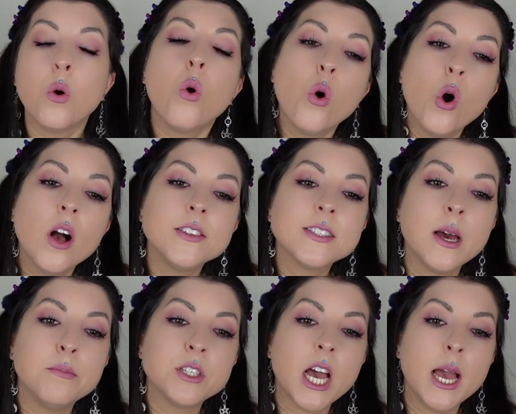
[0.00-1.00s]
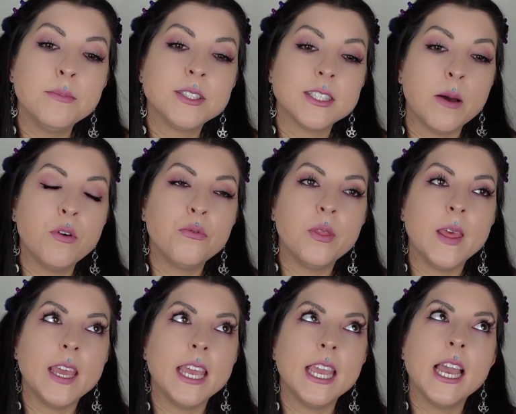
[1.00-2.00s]
Or sometimes some of
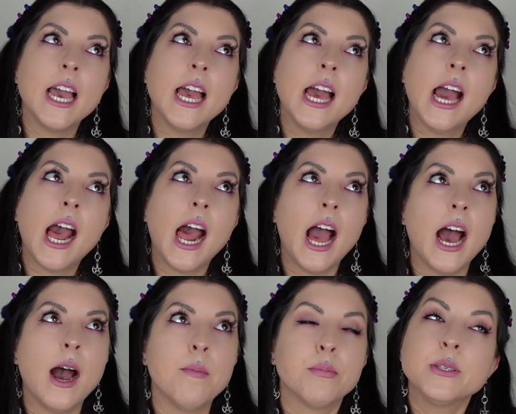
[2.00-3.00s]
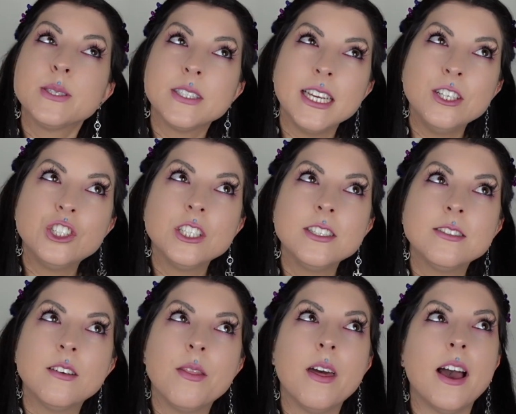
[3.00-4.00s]
the um, procedures
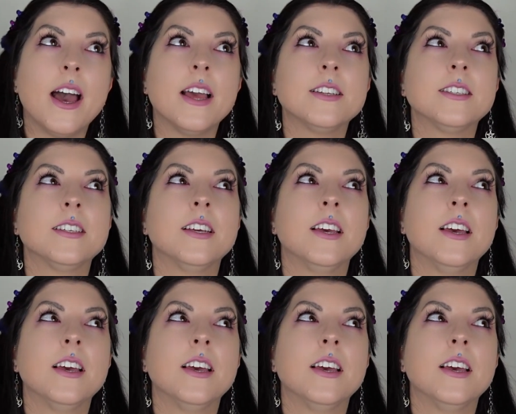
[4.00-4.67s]
that